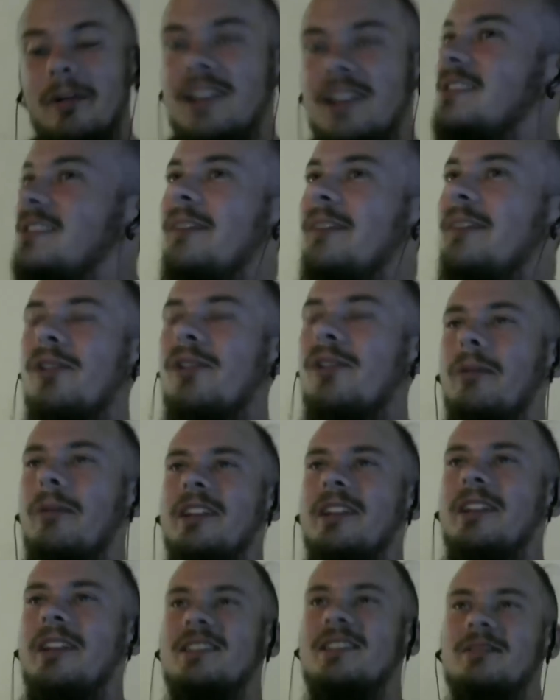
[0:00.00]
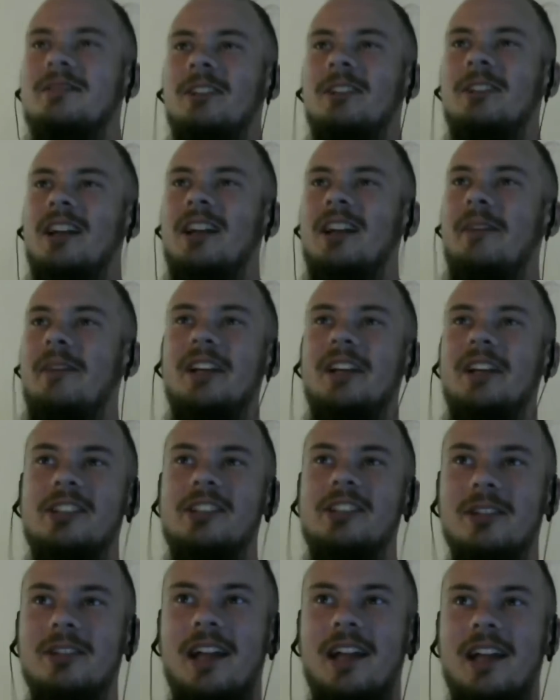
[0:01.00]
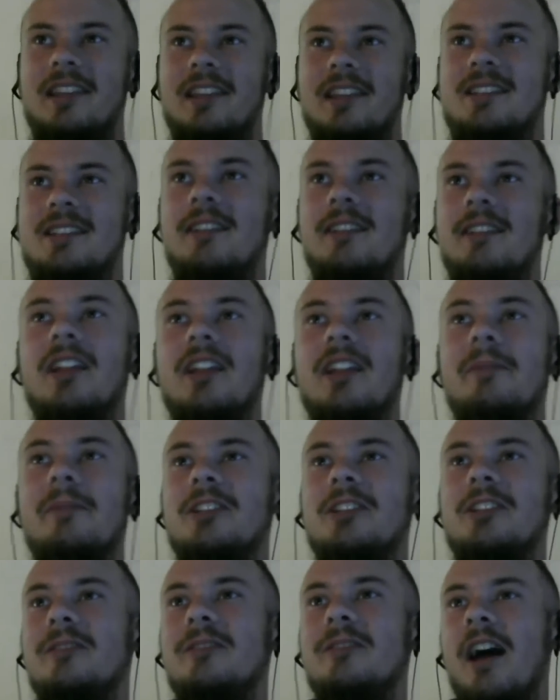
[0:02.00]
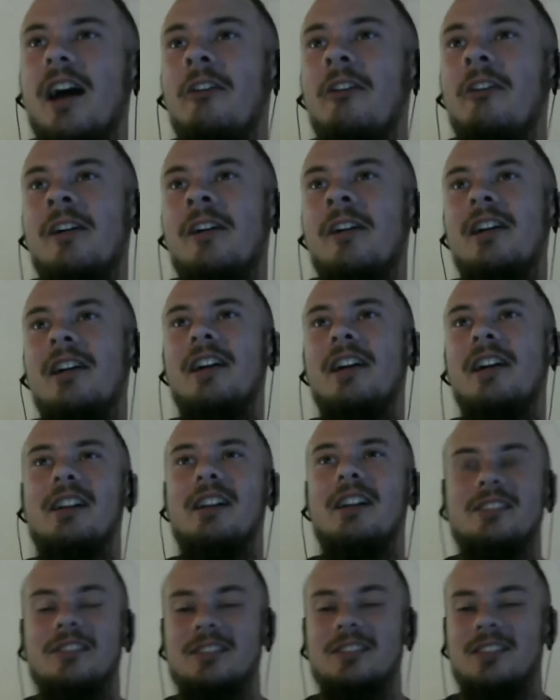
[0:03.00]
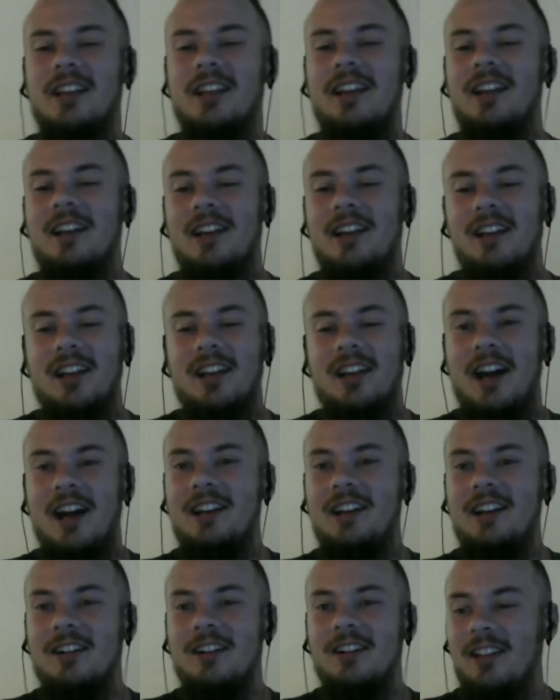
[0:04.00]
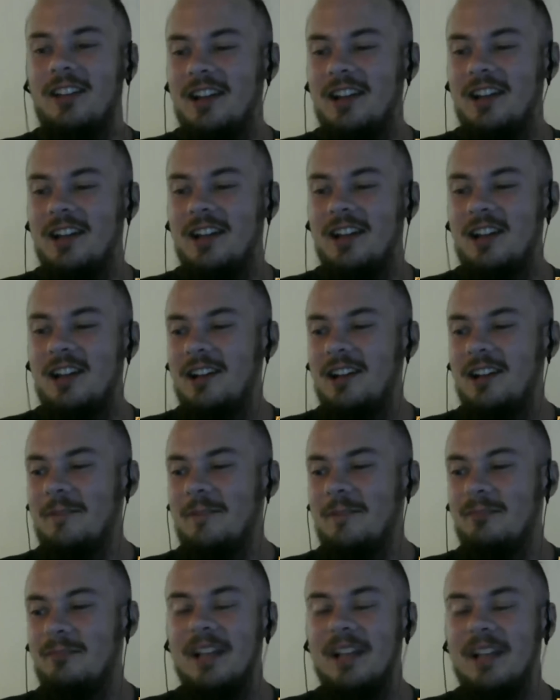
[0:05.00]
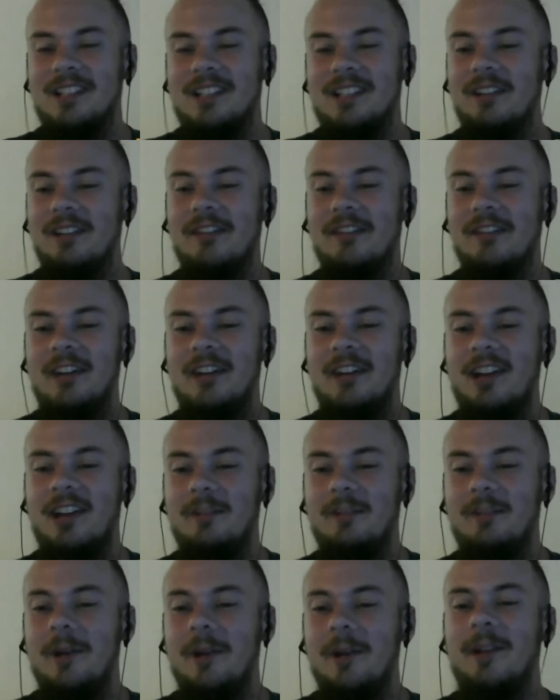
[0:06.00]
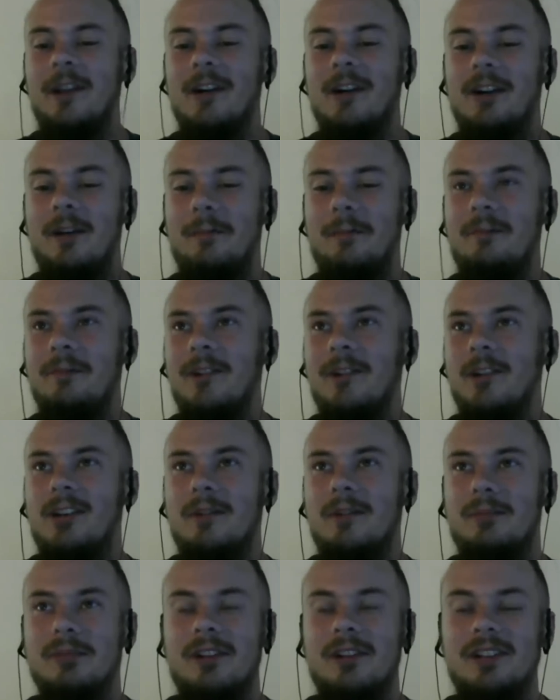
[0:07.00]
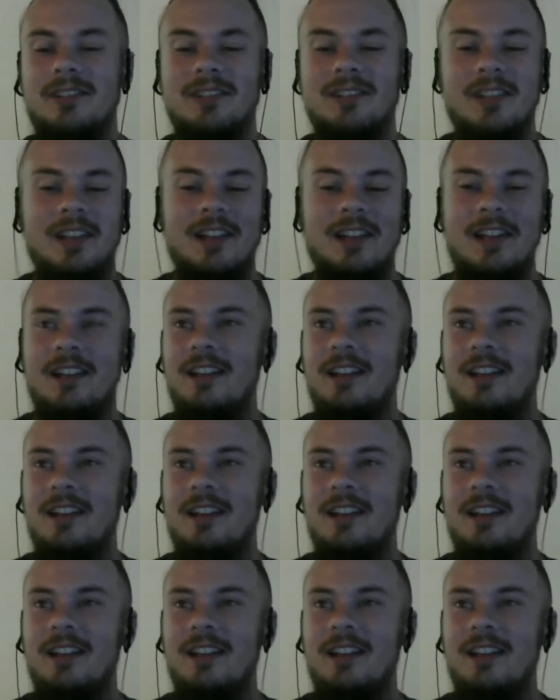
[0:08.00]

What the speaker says: It's like Morrowind is what got me into a lot of the stuff that I'm into now. So it's like I hear like Blessing of Vivek and I'm like, y'all, or Caprice.